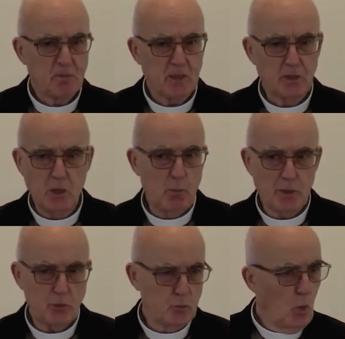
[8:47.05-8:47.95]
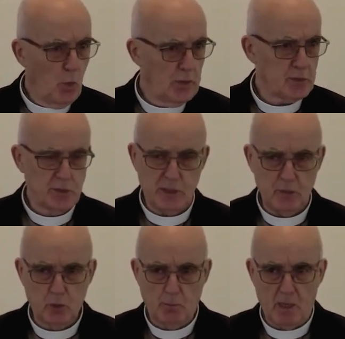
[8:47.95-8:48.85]
They weren't known as the Ten
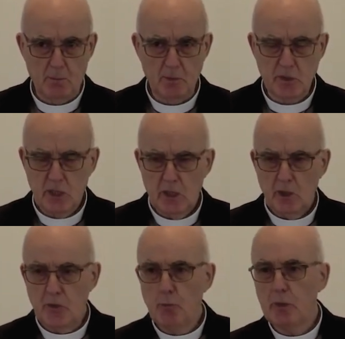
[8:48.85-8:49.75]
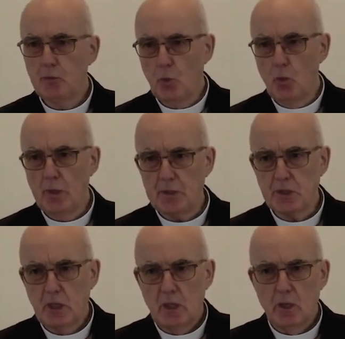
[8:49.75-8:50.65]
Commandments, they were known as
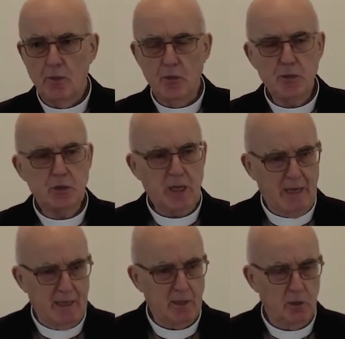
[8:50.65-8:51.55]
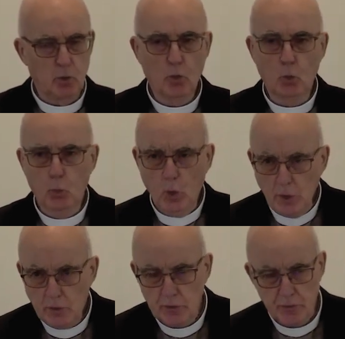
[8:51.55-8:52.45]
the Ten
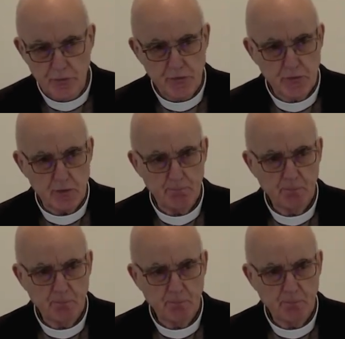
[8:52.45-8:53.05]
Words.